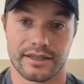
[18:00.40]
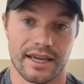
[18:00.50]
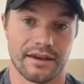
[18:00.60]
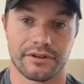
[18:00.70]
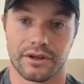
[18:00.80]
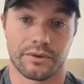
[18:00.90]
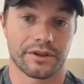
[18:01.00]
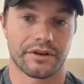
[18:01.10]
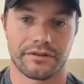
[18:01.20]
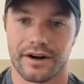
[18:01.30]
safely
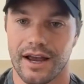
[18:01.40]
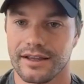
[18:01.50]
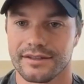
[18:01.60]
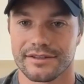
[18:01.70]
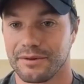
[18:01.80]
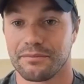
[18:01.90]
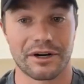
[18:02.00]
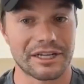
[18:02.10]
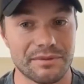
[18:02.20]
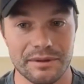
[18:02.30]
with your friends, it
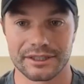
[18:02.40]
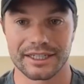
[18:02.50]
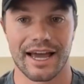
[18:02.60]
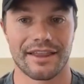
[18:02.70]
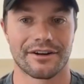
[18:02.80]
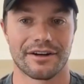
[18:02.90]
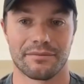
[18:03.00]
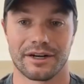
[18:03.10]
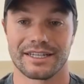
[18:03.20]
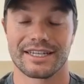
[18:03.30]
brings people together and it
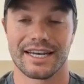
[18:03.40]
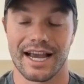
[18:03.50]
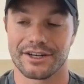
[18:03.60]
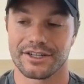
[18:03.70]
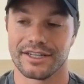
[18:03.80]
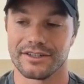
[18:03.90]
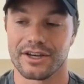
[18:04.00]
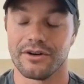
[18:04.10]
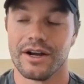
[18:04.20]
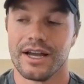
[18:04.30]
brings connection.
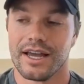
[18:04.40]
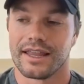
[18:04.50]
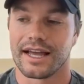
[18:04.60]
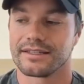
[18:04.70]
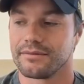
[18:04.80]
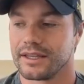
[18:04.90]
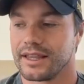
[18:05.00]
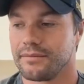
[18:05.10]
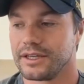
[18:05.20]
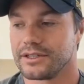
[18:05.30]
So that's something
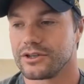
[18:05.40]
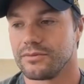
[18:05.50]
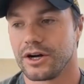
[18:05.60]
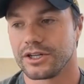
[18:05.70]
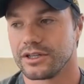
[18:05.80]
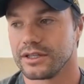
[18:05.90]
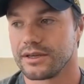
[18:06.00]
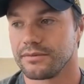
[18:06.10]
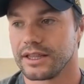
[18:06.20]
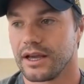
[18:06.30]
that means so much. And
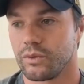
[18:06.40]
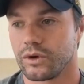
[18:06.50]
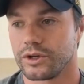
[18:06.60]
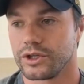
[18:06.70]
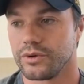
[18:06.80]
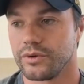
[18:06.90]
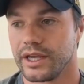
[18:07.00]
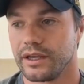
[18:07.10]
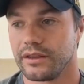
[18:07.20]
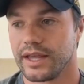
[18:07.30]
something that we're
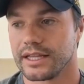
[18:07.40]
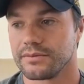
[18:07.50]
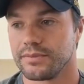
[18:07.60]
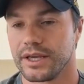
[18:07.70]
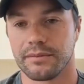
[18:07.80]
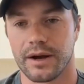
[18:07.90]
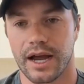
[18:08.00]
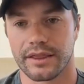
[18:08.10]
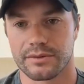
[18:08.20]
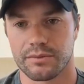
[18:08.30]
doing that's big
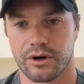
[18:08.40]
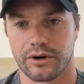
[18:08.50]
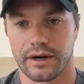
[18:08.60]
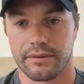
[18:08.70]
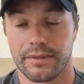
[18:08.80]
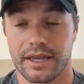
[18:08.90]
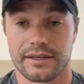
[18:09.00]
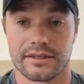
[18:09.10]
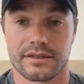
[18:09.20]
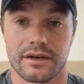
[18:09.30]
behind this program
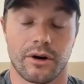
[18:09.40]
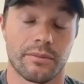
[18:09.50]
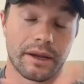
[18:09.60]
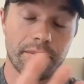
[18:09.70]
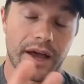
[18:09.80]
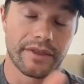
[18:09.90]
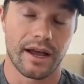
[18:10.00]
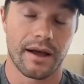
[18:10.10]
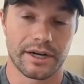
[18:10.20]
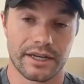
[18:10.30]
or big behind the
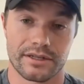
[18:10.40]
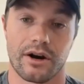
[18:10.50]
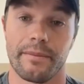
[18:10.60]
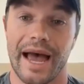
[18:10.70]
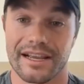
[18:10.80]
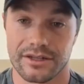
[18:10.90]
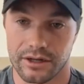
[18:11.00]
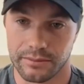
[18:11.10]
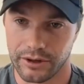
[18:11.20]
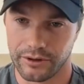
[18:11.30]
company is our
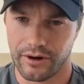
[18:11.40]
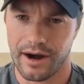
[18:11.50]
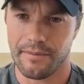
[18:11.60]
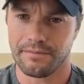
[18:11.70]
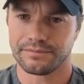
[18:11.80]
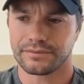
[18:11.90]
ambassador program.